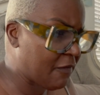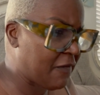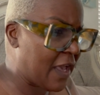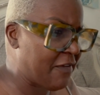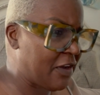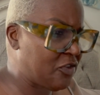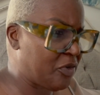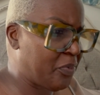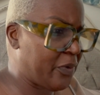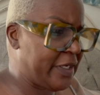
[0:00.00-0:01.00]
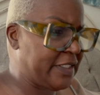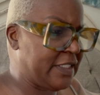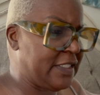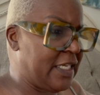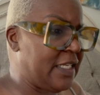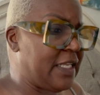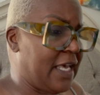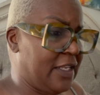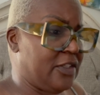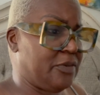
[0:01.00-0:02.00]
500 points is
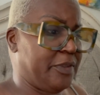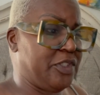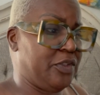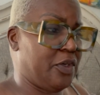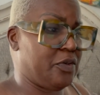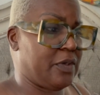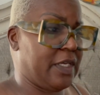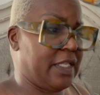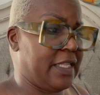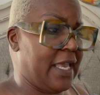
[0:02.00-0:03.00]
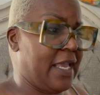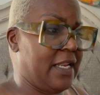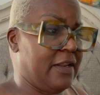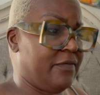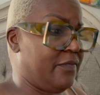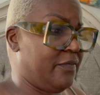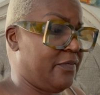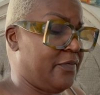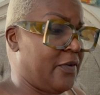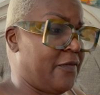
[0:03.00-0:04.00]
$10, which, you know, you can get that
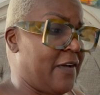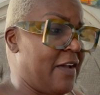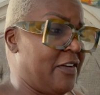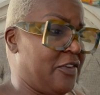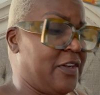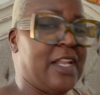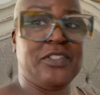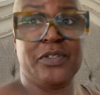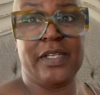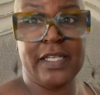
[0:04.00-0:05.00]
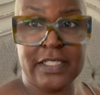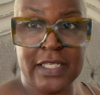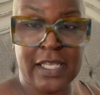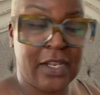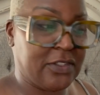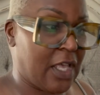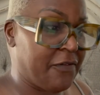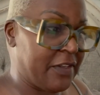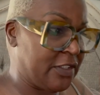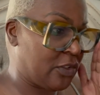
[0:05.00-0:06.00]
for $500. You can get $10
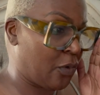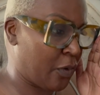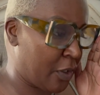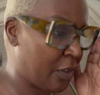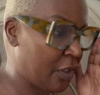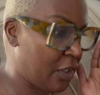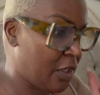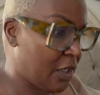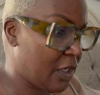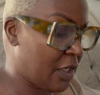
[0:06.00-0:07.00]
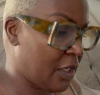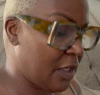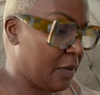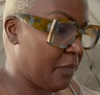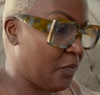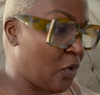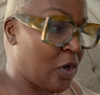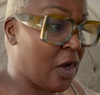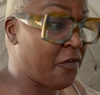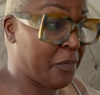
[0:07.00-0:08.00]
off in store, or
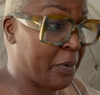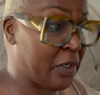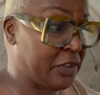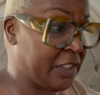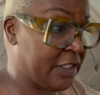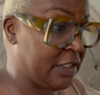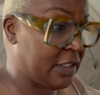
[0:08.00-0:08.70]
off a purchase.